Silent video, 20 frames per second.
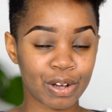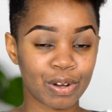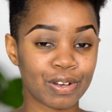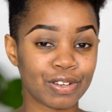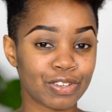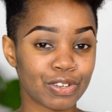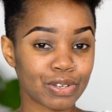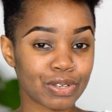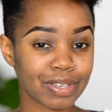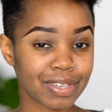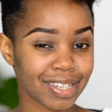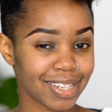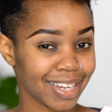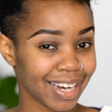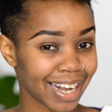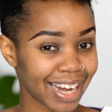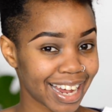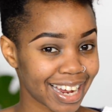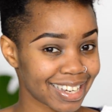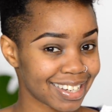because you're
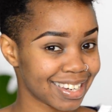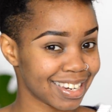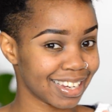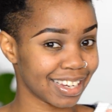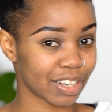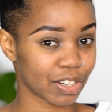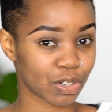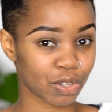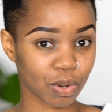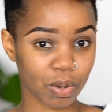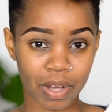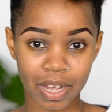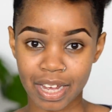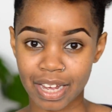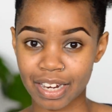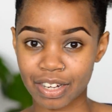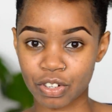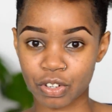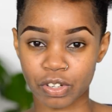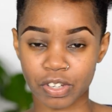still getting into it,